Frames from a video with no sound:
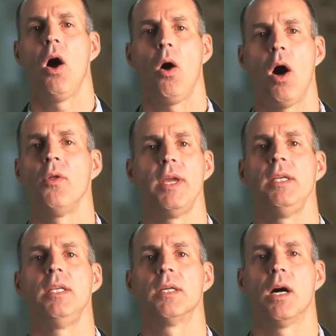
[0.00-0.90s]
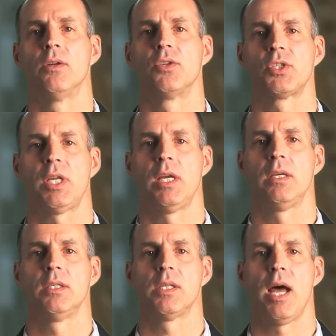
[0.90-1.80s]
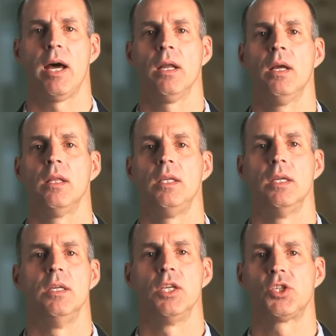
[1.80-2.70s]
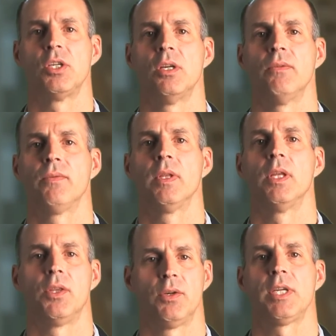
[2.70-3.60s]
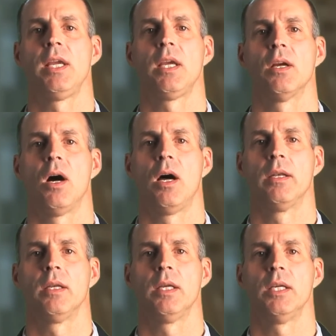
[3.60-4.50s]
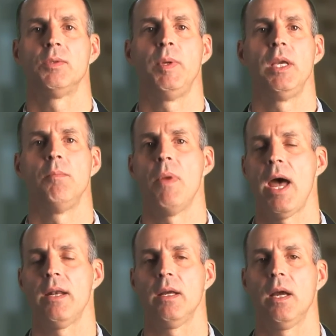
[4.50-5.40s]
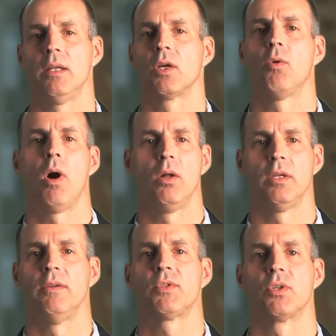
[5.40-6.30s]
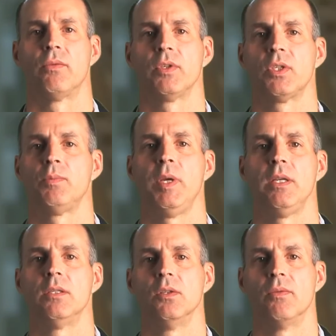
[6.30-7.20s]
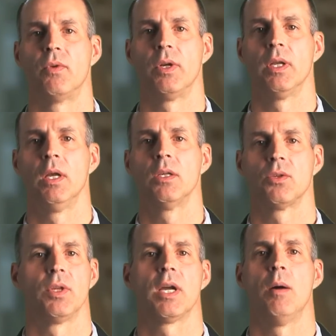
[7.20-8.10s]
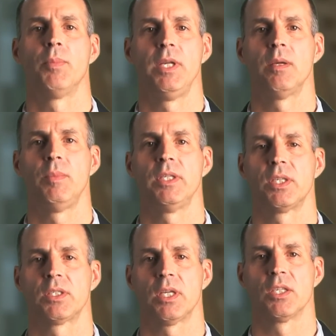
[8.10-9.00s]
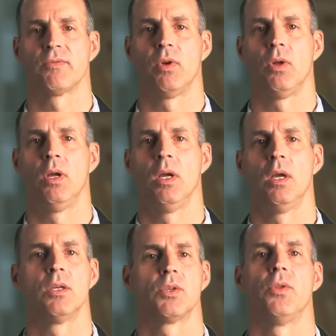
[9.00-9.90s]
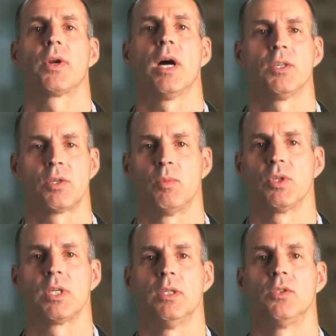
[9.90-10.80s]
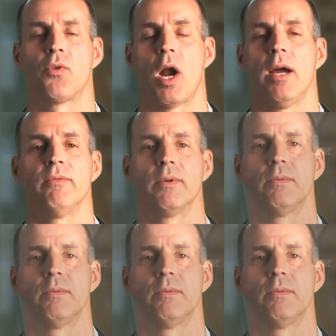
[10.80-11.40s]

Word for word: All they need to understand is that the initiative that they're taking on is being met and the quality of service is being delivered so the company can be successful, so their customers can thrive.